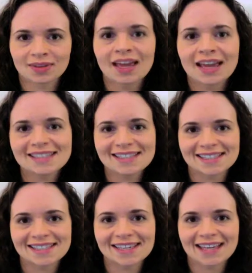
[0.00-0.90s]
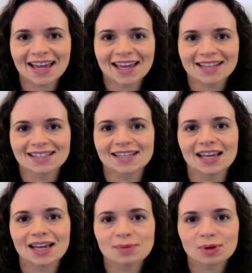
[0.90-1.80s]
Hey, it's Leslie, and
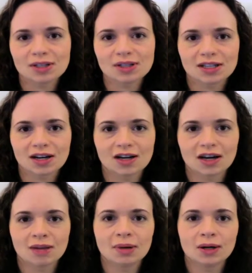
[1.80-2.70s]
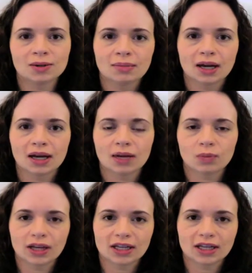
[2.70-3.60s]
today I'm going to talk about my
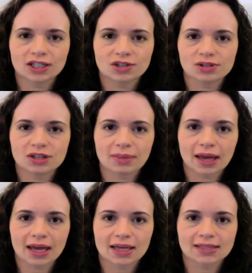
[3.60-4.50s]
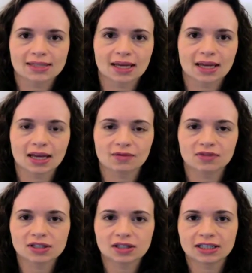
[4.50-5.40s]
weight issues in the past and
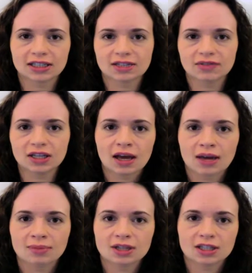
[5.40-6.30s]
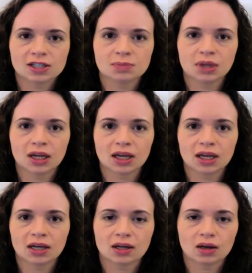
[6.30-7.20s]
physical activity. I'm going to
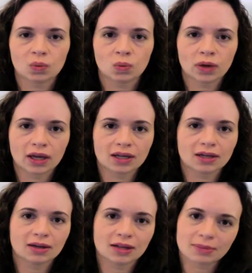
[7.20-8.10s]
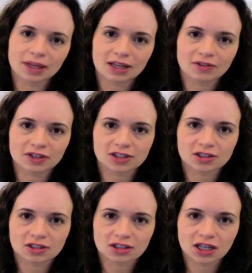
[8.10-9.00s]
explain when in my life I
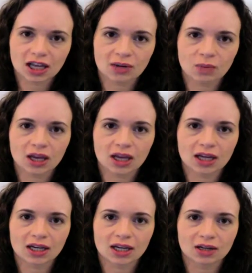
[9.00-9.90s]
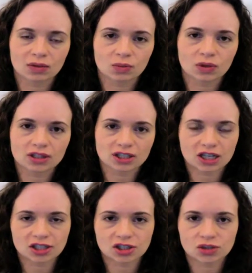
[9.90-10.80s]
started to gain weight and what the
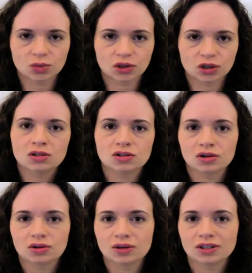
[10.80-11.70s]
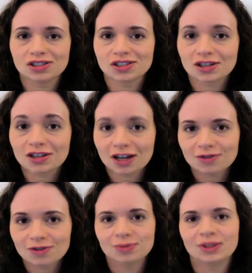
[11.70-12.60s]
changes were. So I'll just start
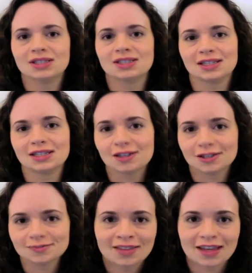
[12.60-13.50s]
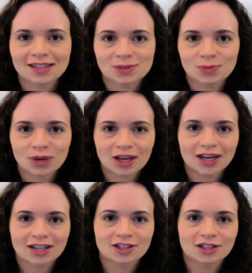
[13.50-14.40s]
out with kindergarten. That's when
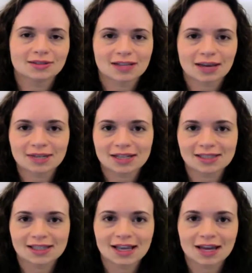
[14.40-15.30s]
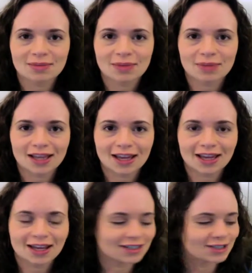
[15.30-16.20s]
I took tap dancing and ballet,
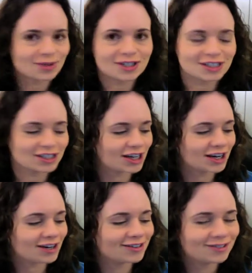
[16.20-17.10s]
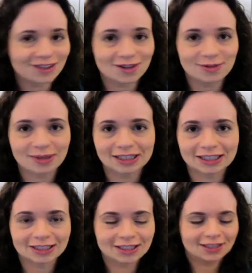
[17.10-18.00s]
and I just wanted to share with you my
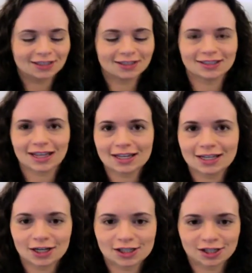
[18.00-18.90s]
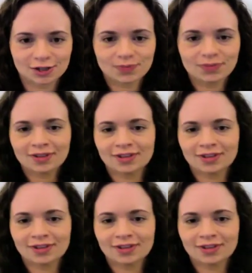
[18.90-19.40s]
little tiny costume.